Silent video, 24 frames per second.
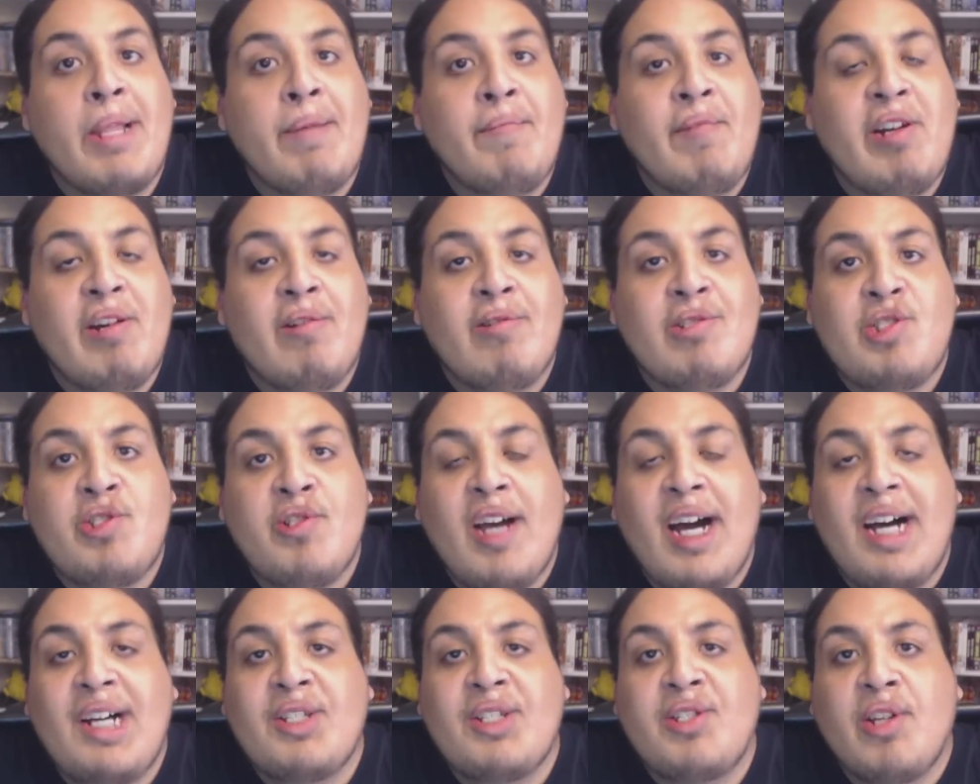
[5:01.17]
But let me know what you
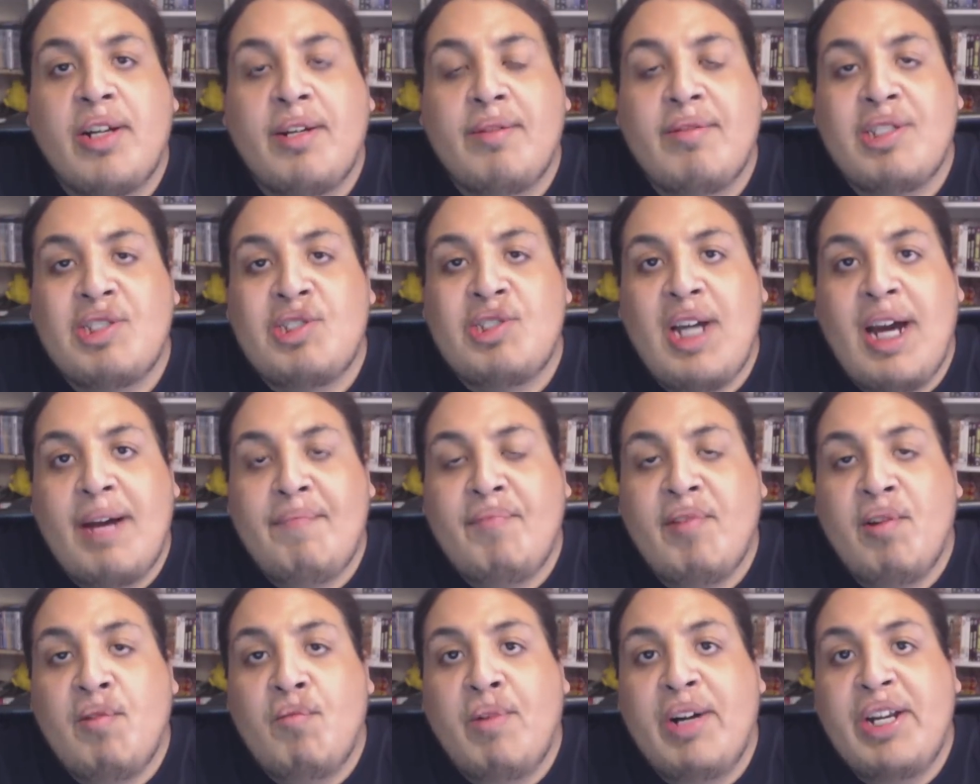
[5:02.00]
guys thought of this
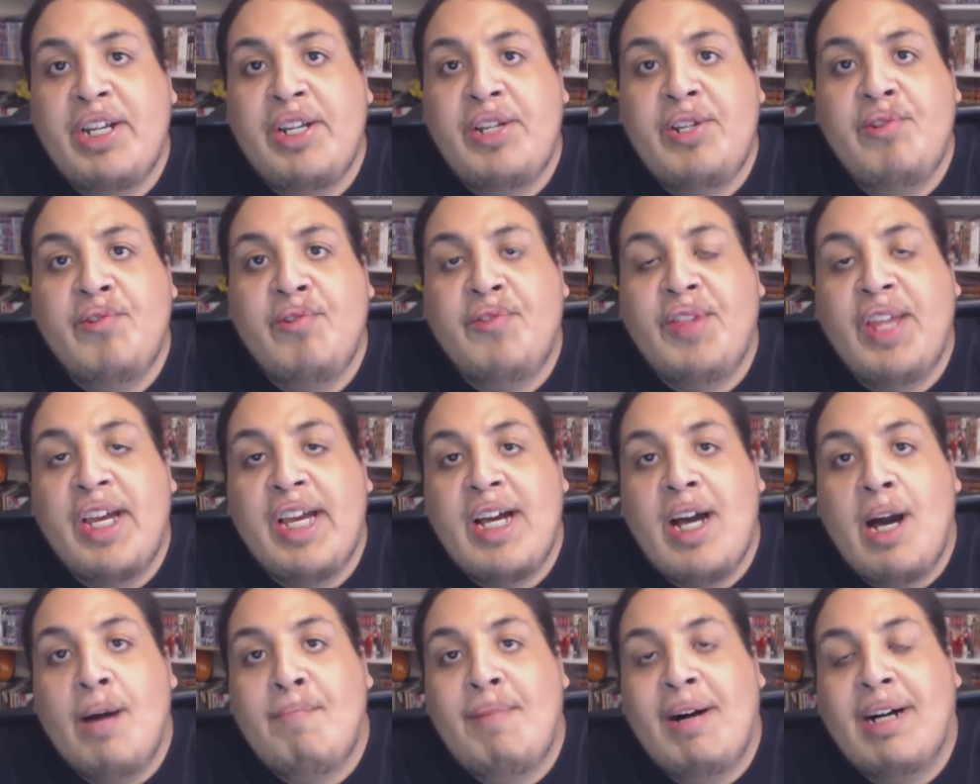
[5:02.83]
chapter. What did you
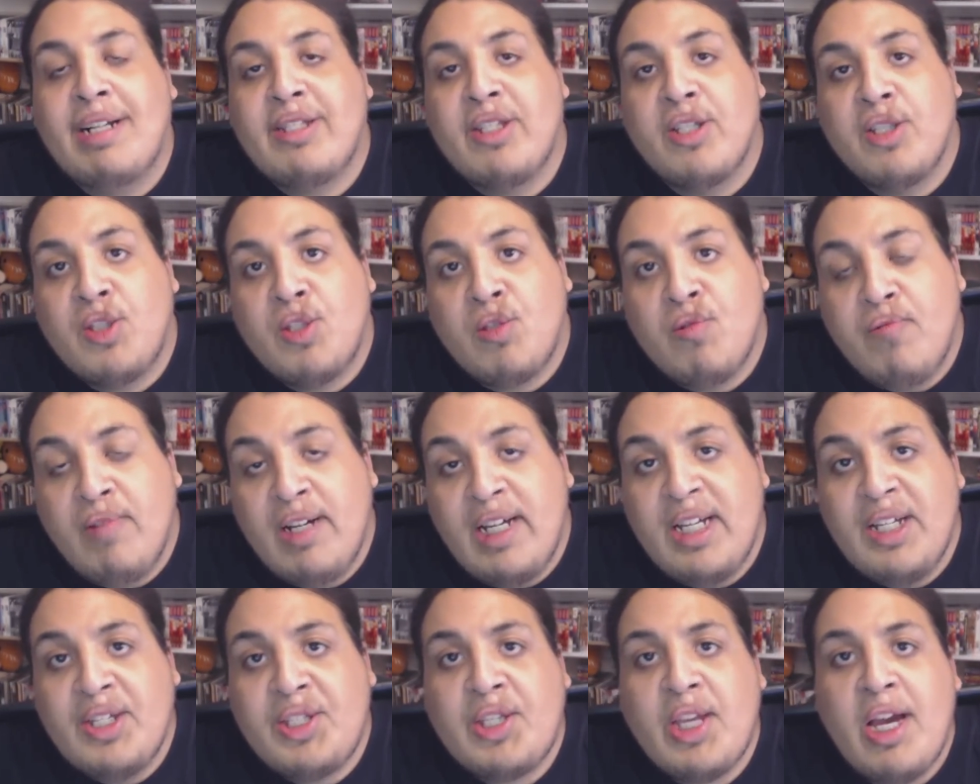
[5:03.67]
think about the
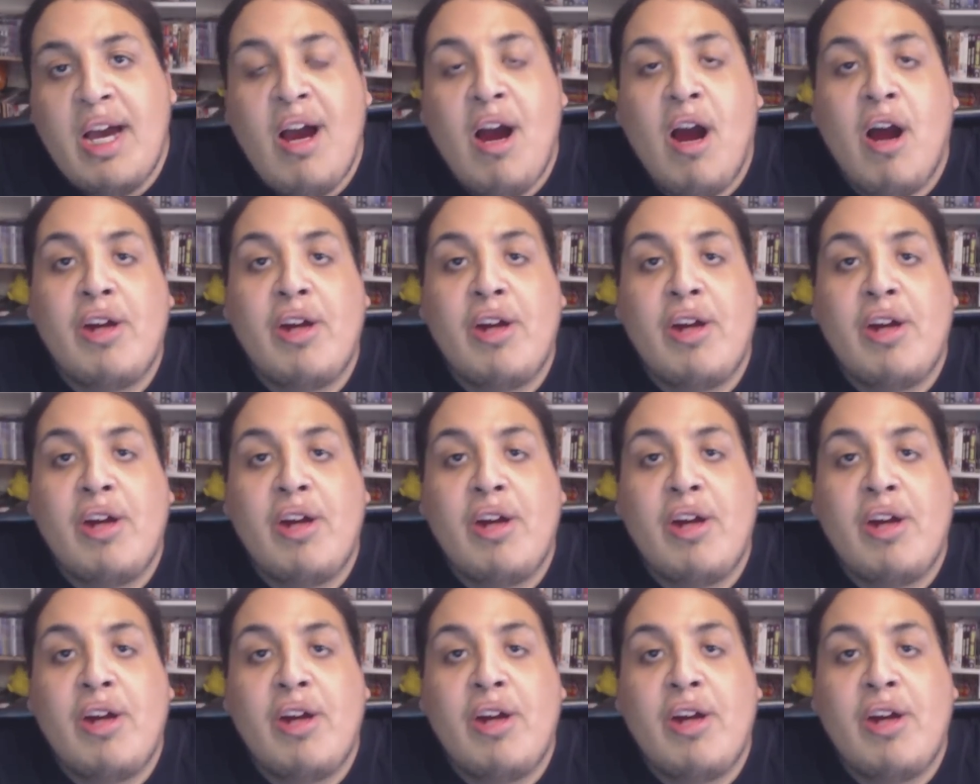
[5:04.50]
twist?